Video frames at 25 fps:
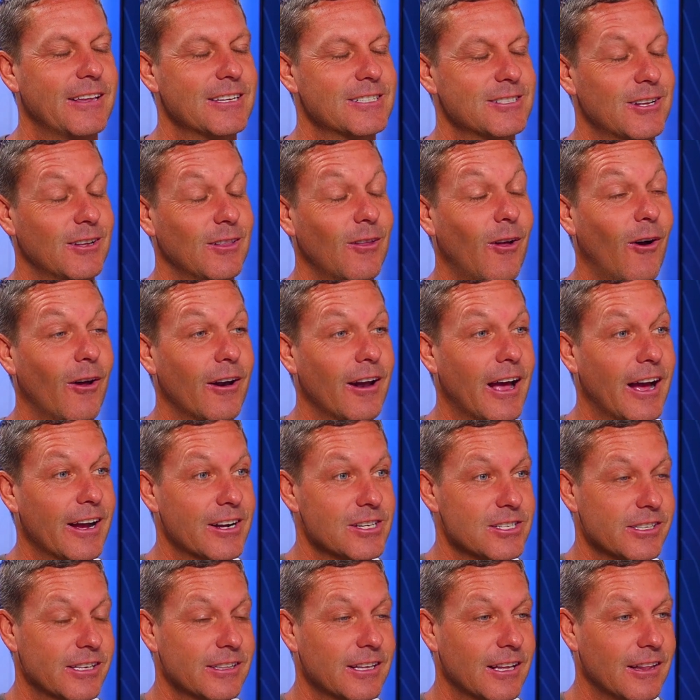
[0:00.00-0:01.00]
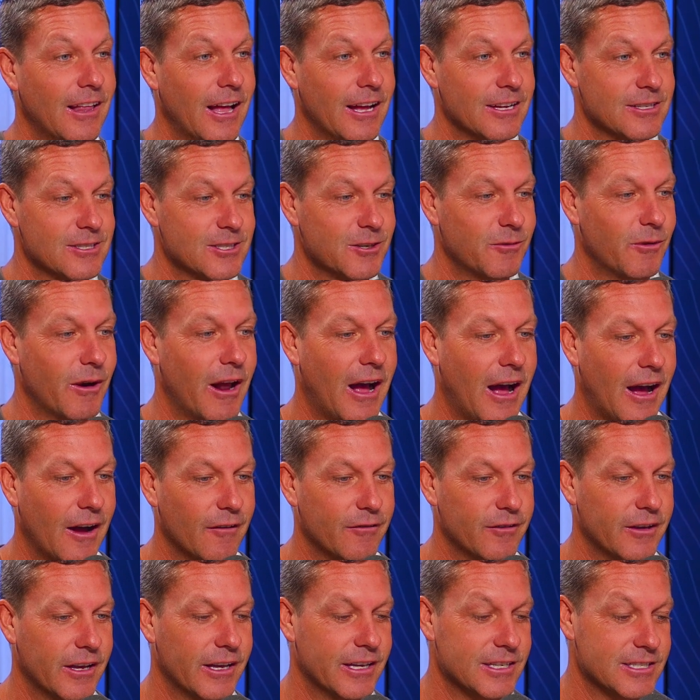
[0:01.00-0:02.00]
this a lot actually in the last
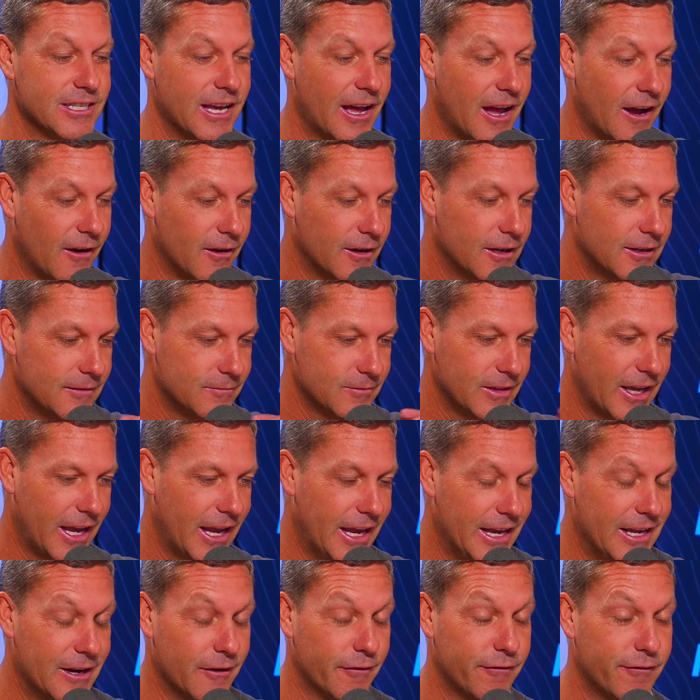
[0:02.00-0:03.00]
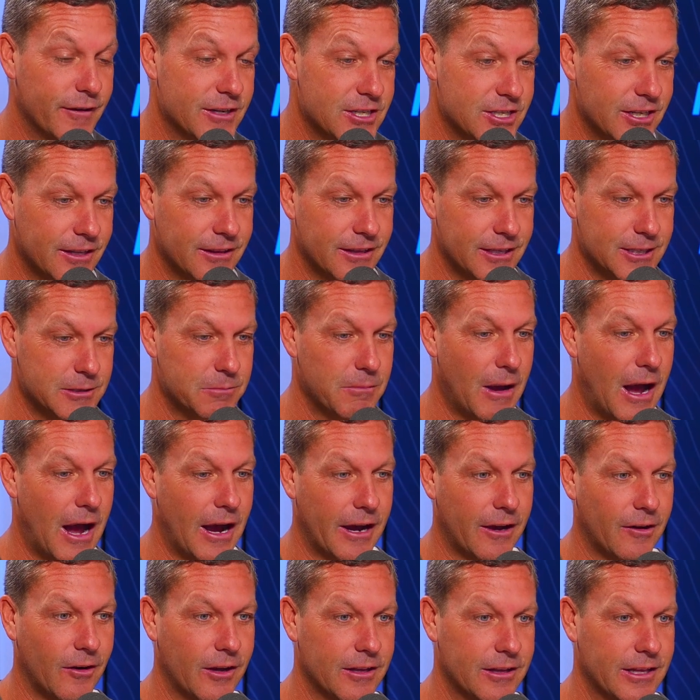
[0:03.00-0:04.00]
2.5 years, how inefficient this
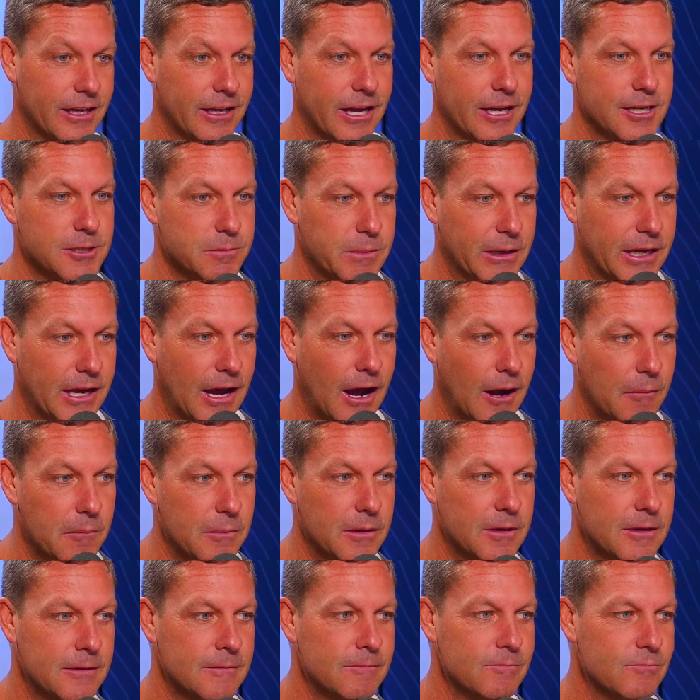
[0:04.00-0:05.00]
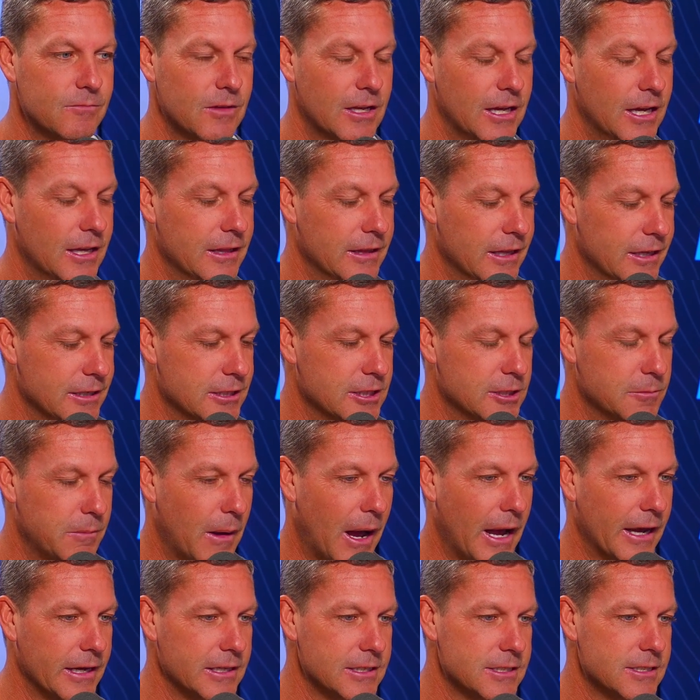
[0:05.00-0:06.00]
market I think has become in this
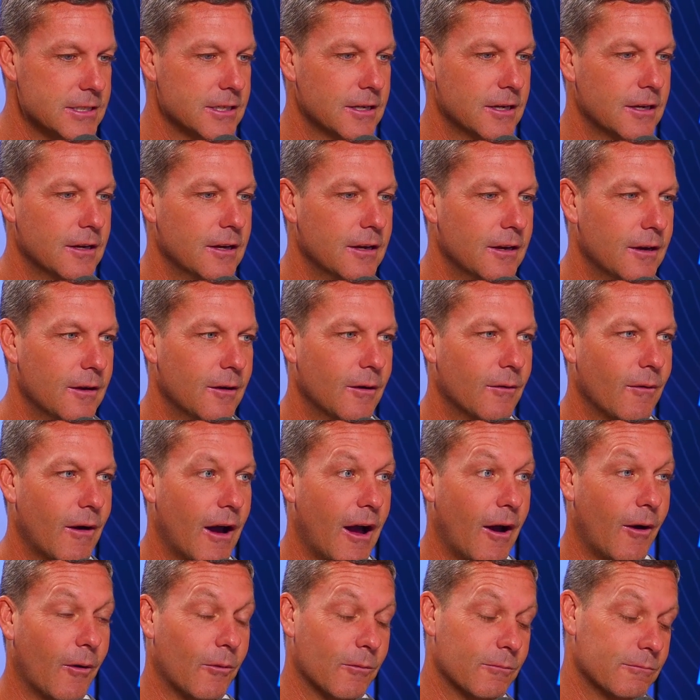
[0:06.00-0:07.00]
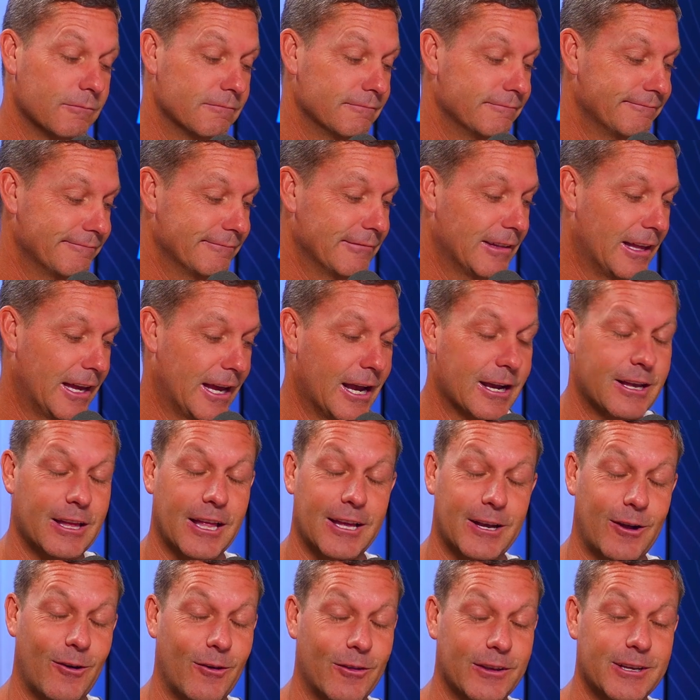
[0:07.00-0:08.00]
space. Well,
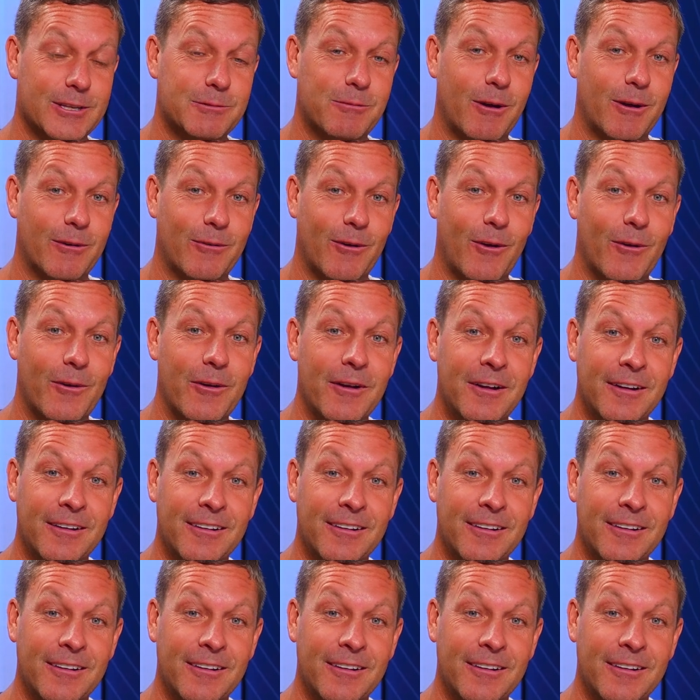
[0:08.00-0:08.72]
they got this one wrong.